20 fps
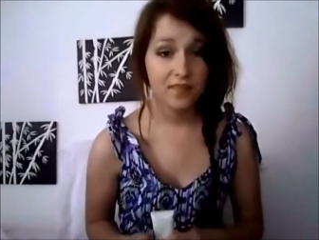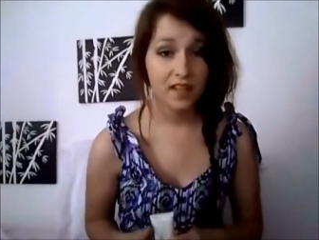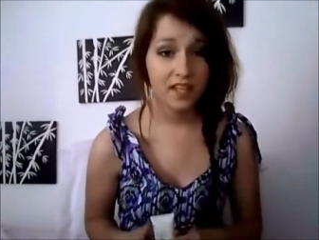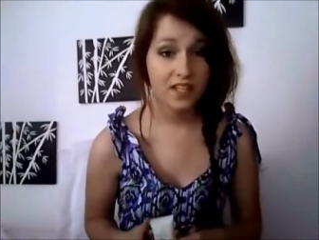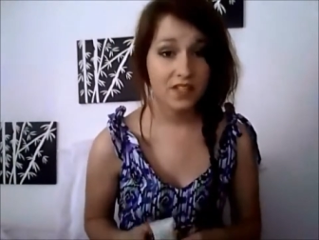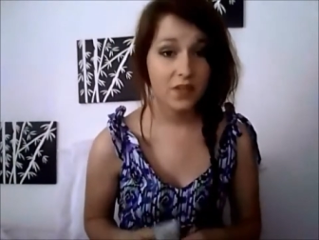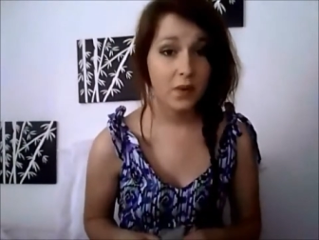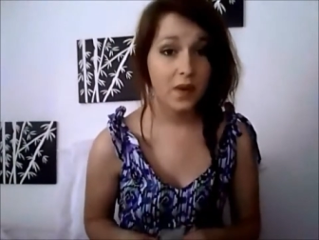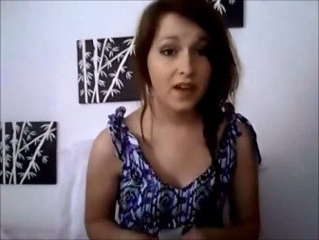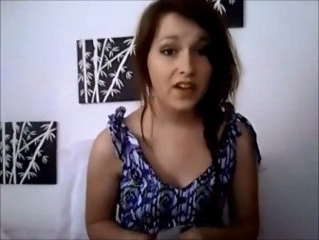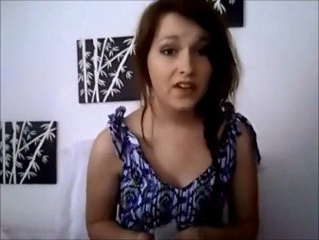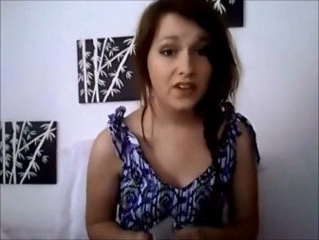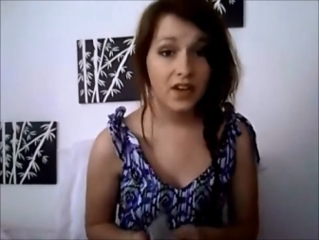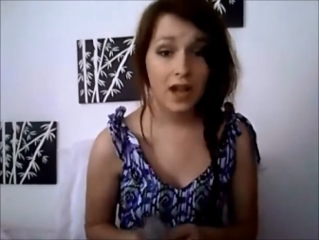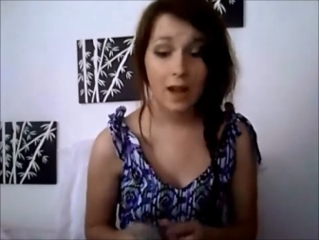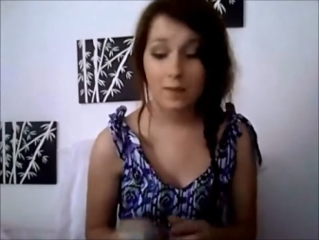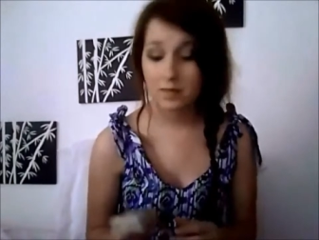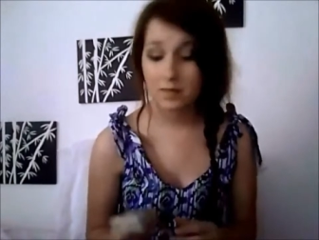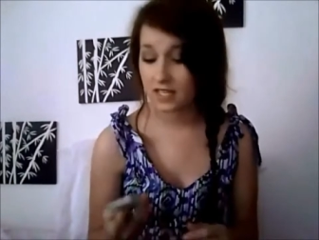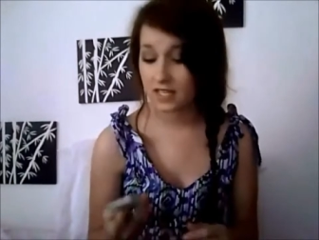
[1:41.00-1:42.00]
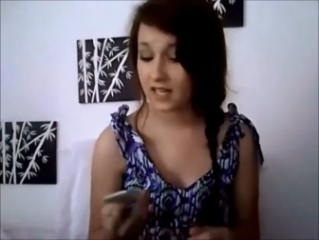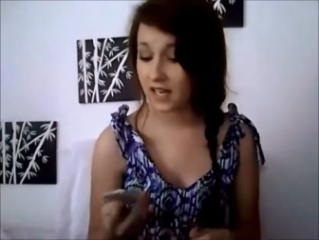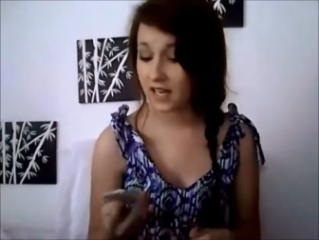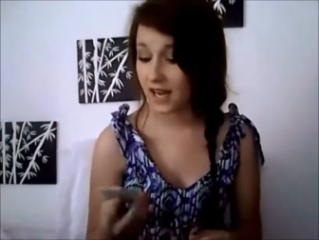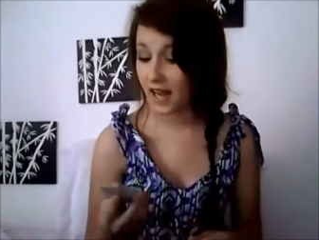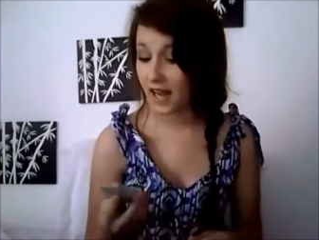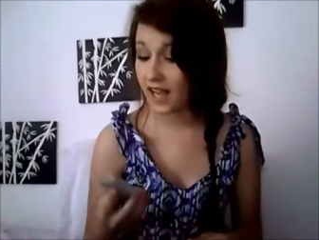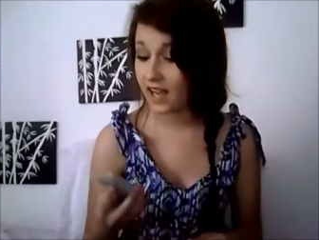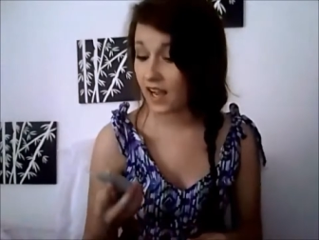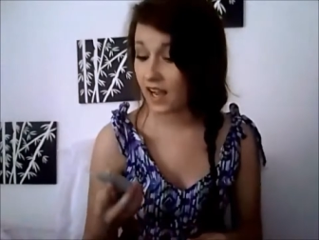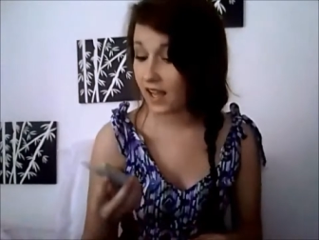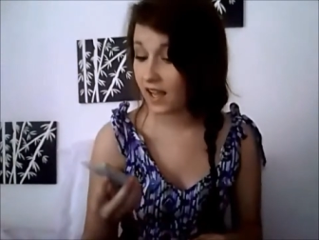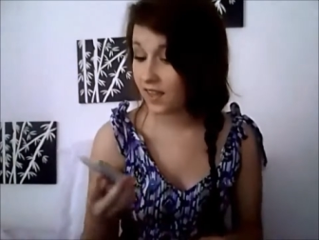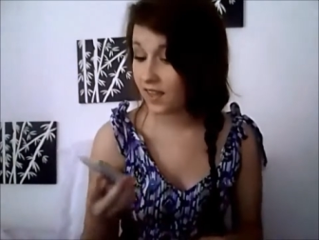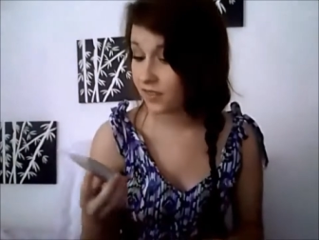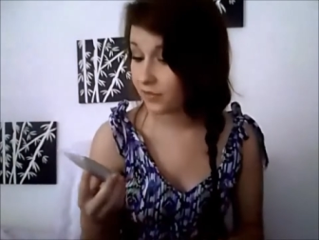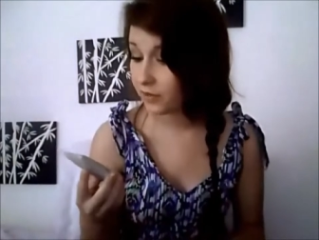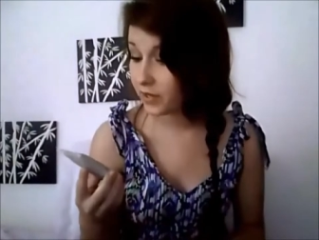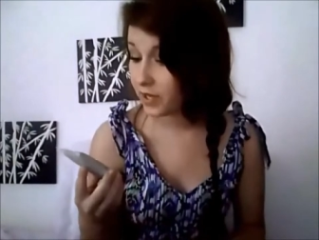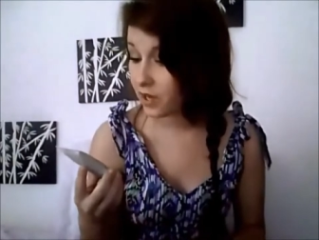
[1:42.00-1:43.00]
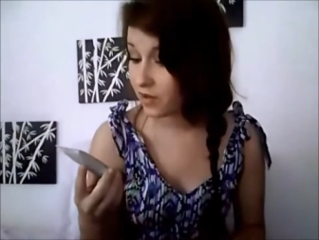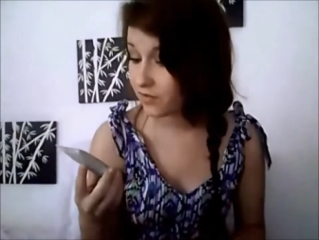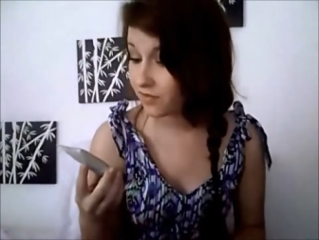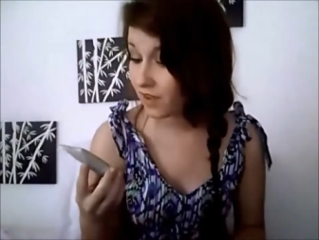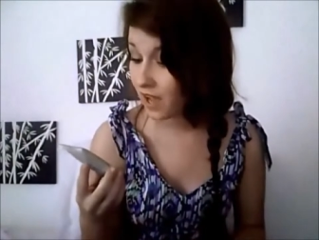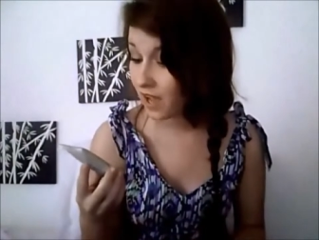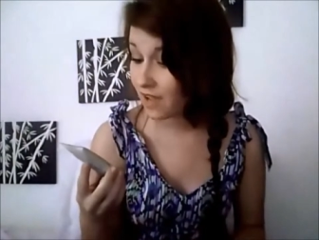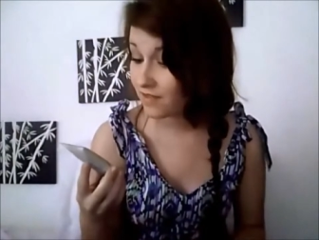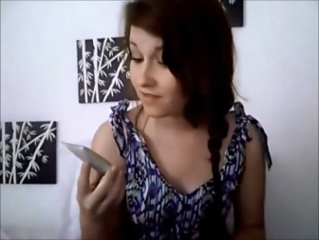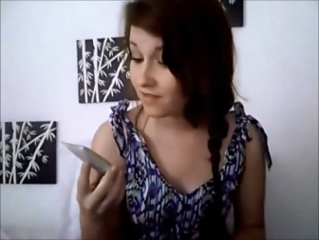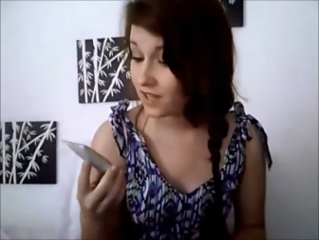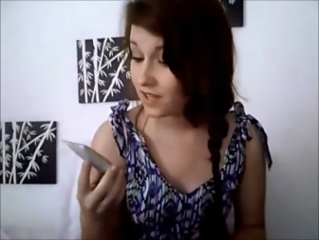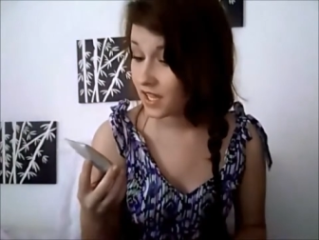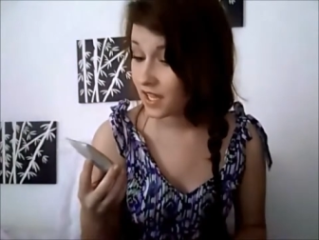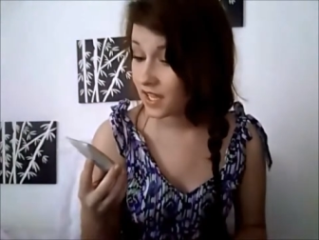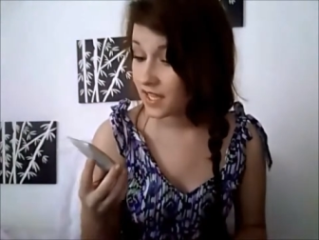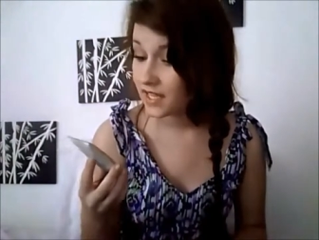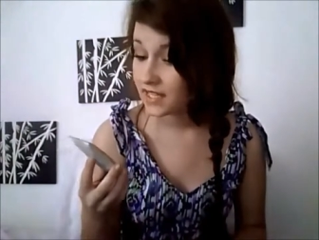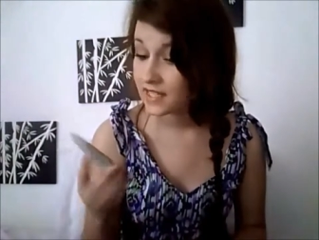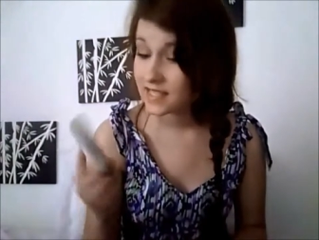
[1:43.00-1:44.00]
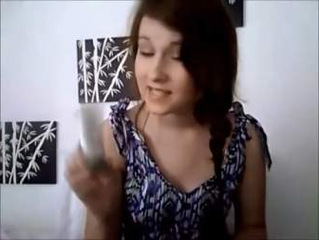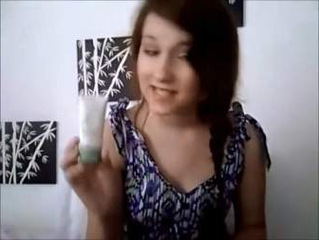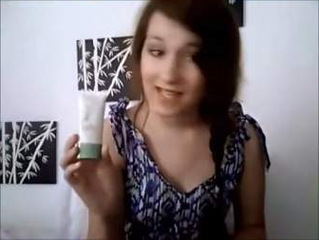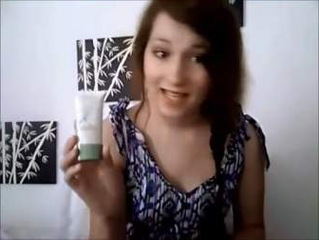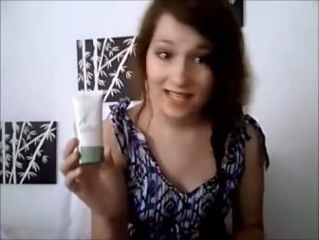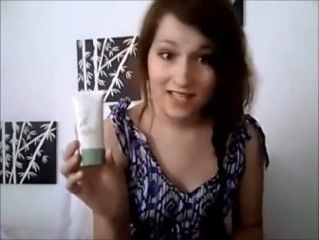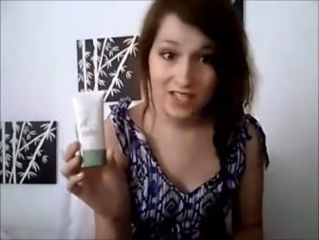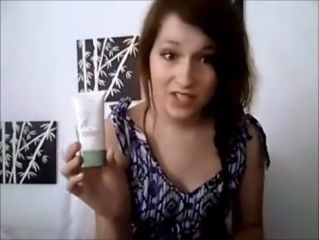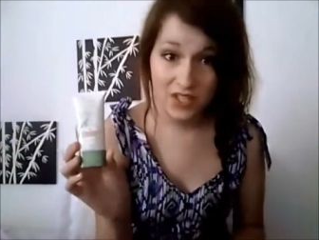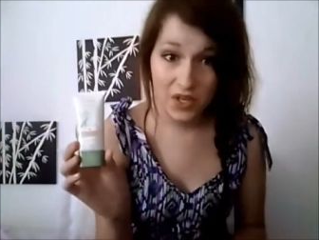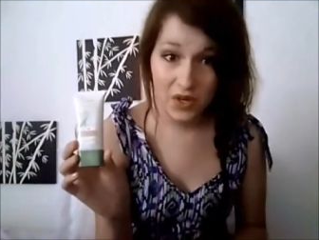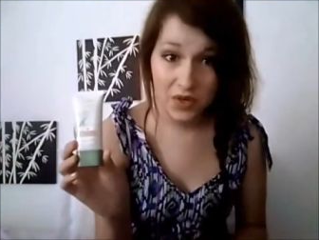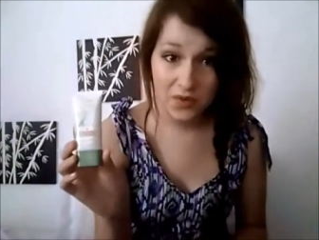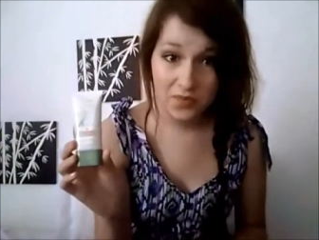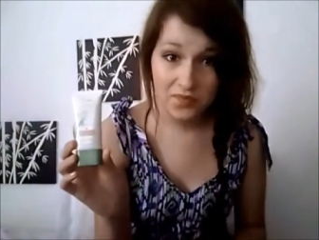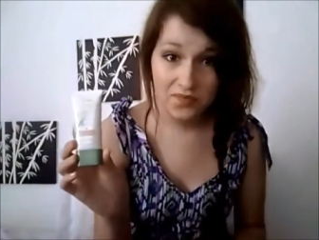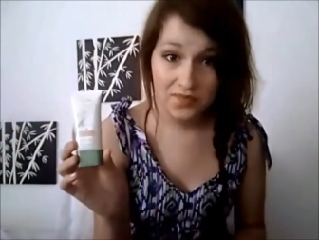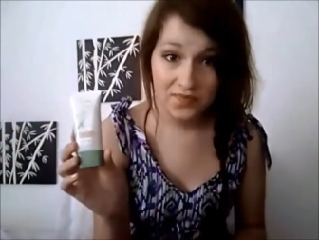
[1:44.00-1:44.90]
so I grabbed it and I got 305 sandstone.